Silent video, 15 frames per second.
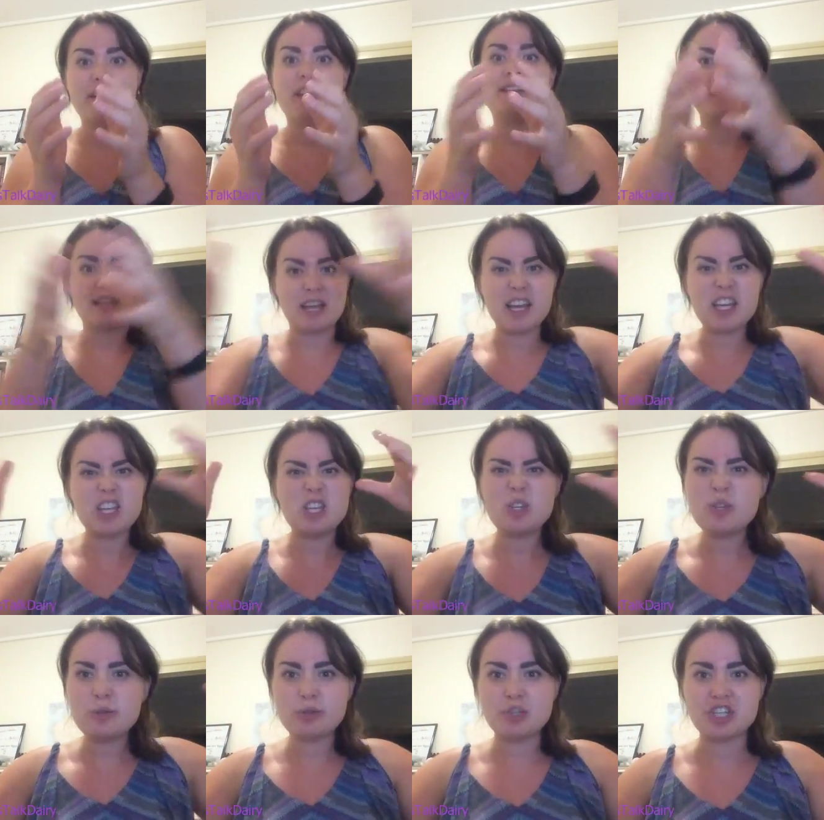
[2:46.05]
into a
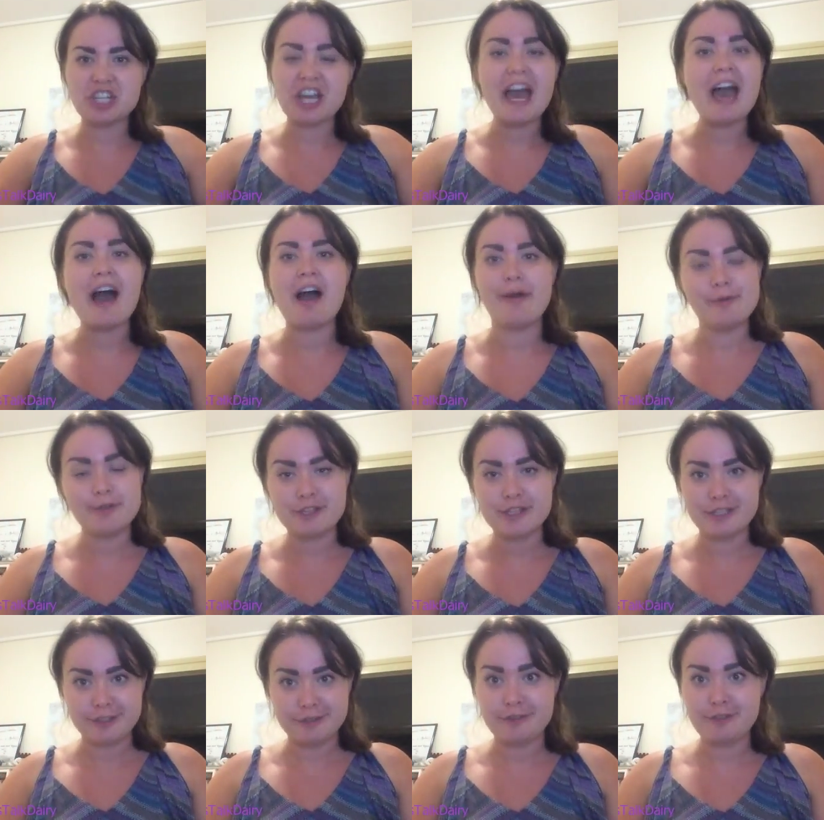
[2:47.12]
huge cow
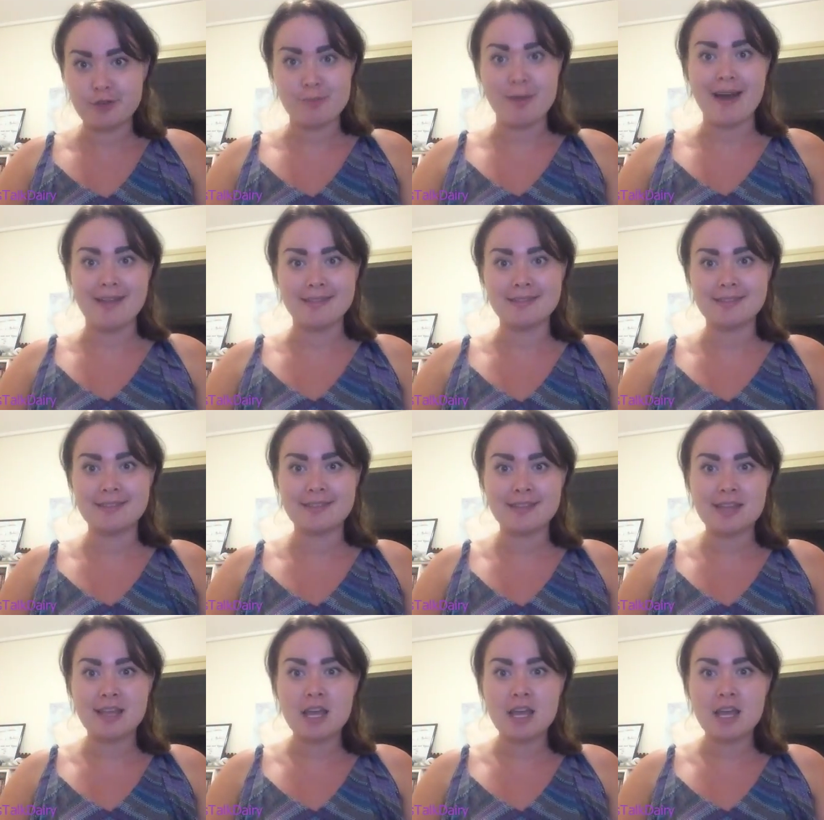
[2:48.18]
just in a few months.